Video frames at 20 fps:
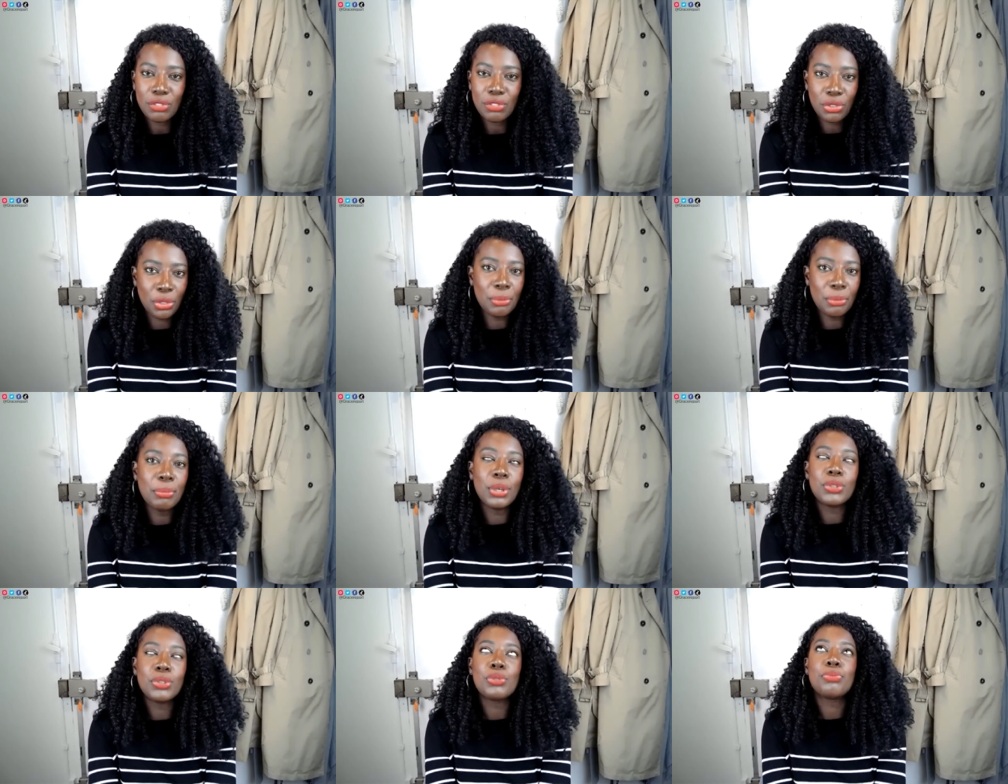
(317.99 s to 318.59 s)
the
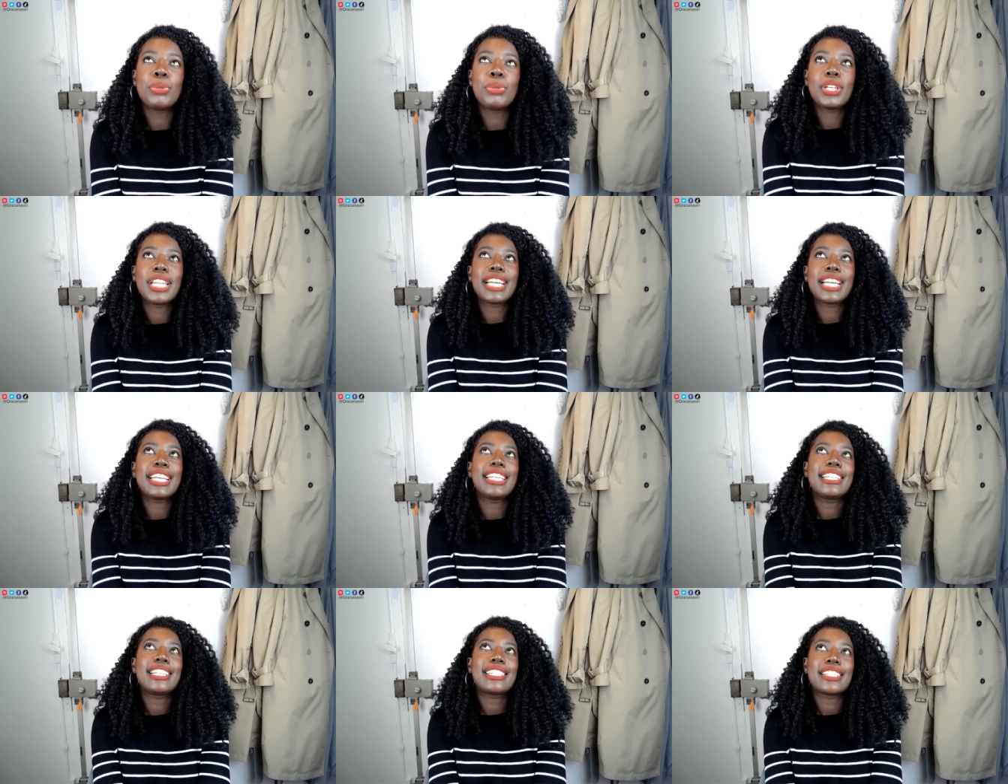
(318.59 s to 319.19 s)
most like
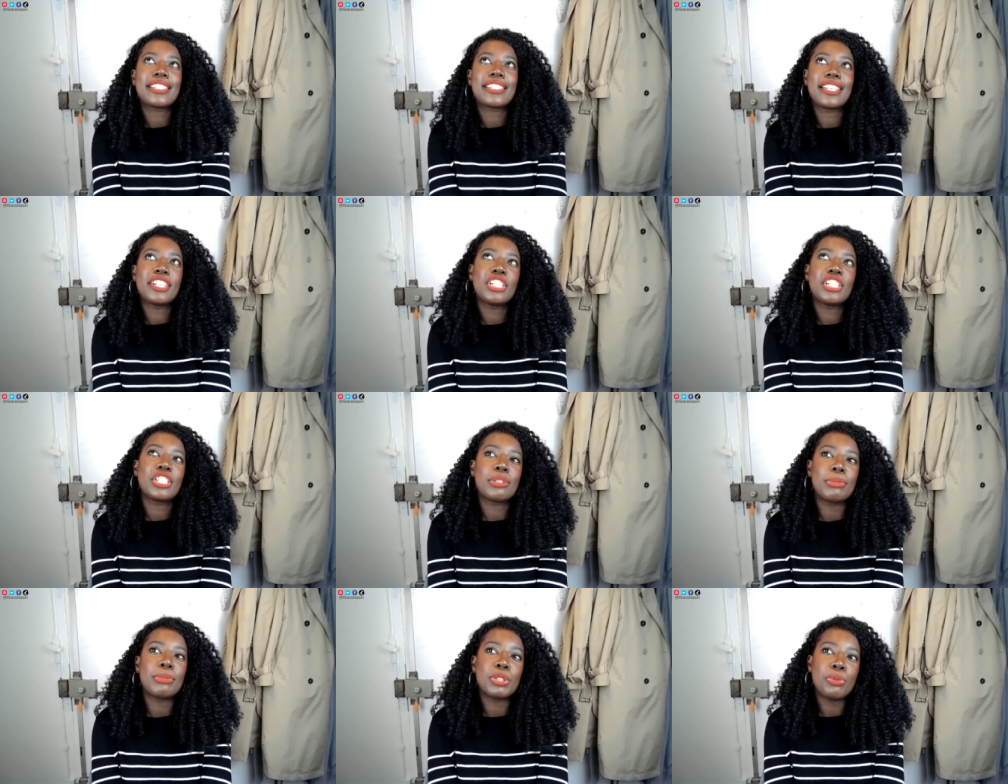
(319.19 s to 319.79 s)
he doesn't say she's
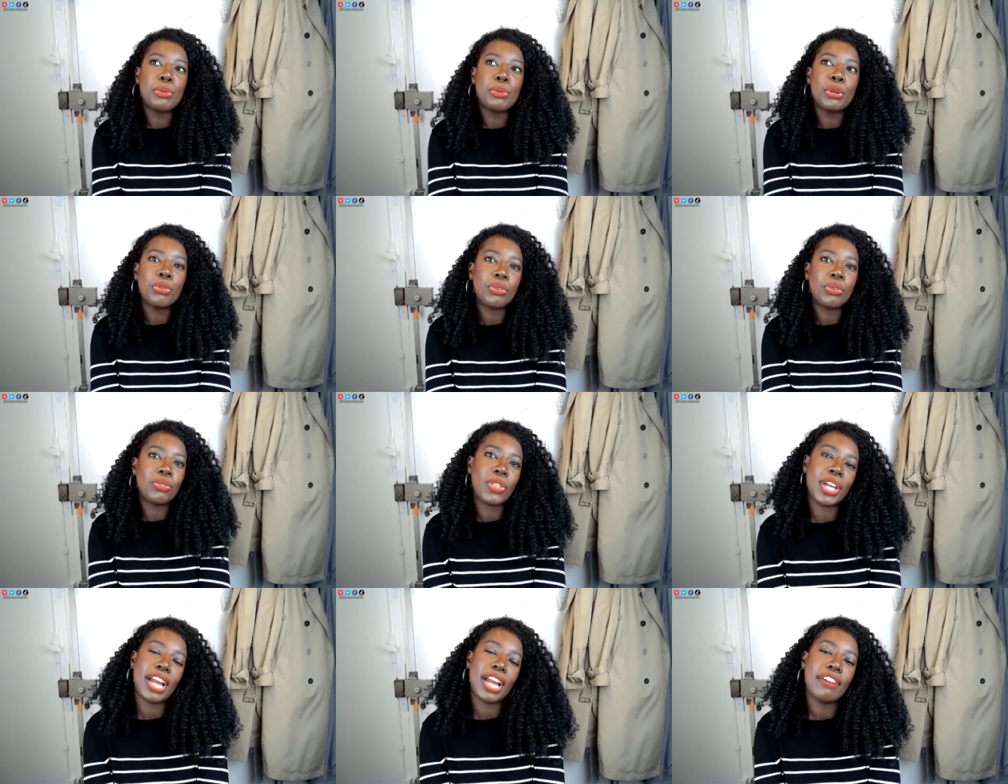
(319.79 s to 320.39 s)
the most beautiful
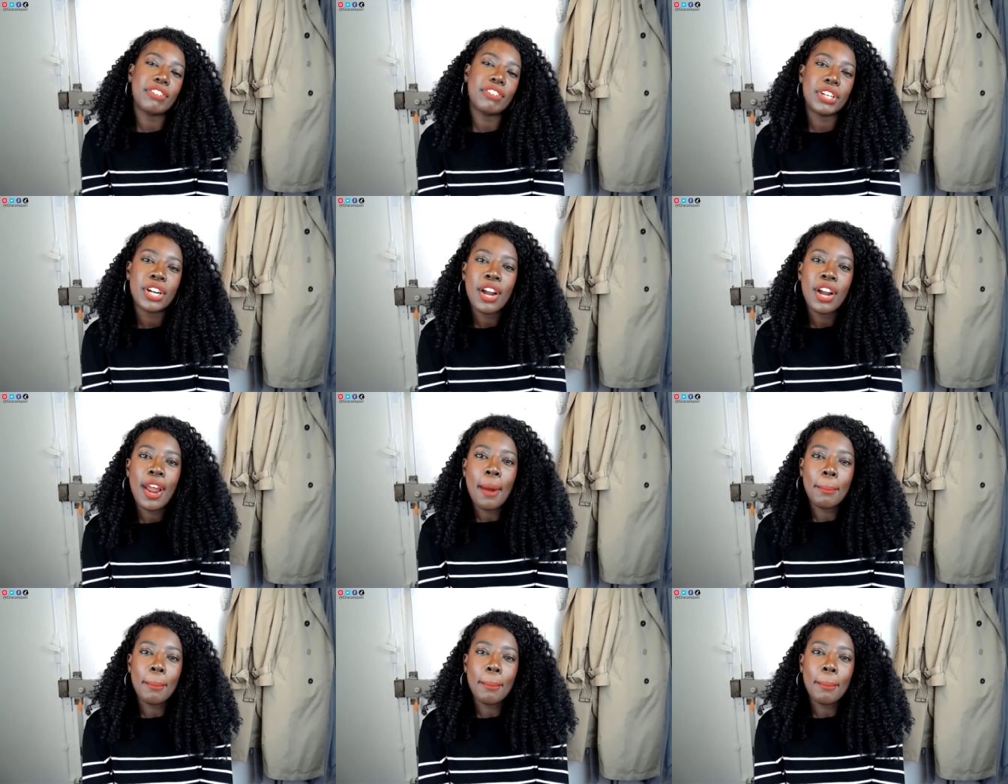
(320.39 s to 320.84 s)
thing ever